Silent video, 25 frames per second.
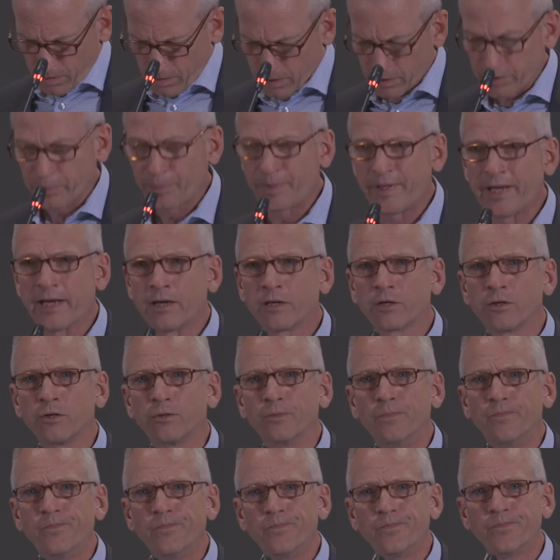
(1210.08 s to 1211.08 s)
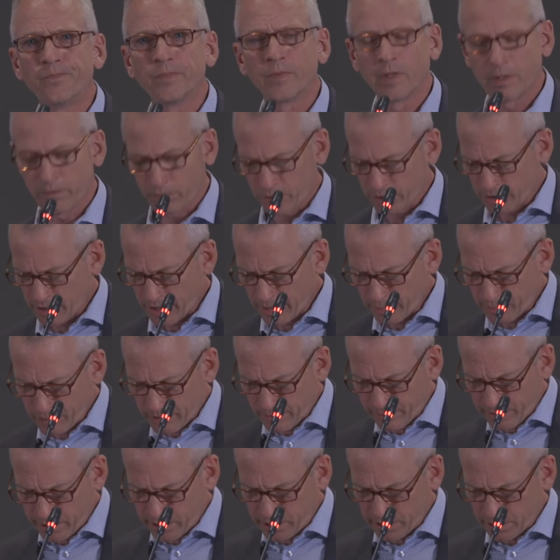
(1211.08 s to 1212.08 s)
called Pierrot. It was not
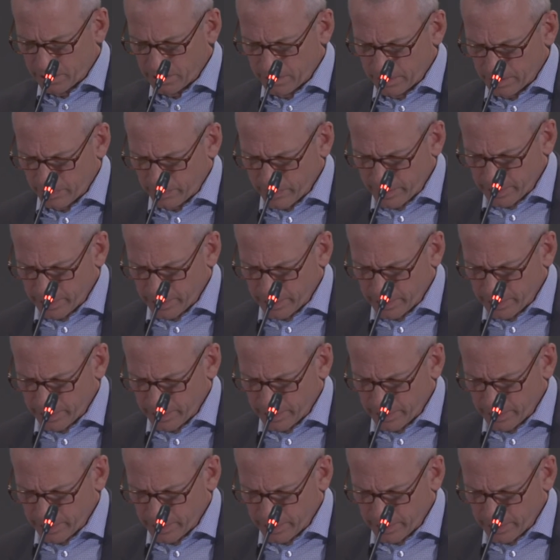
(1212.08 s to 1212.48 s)
published until